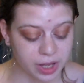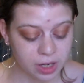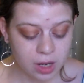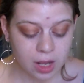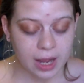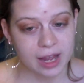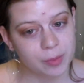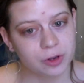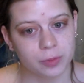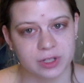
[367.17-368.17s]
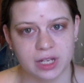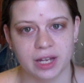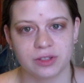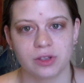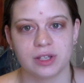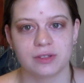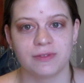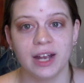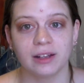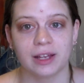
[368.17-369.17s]
but I am a little bit tan, so this
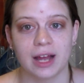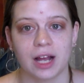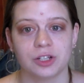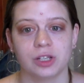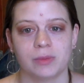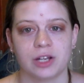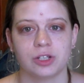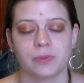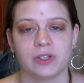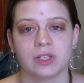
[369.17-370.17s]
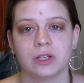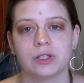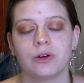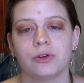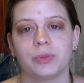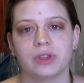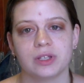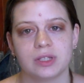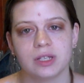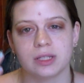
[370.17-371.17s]
finally actually matches my skin tone, but
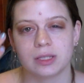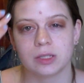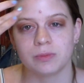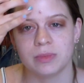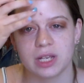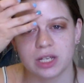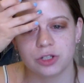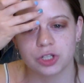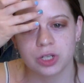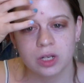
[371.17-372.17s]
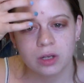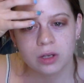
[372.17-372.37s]
this is a smidge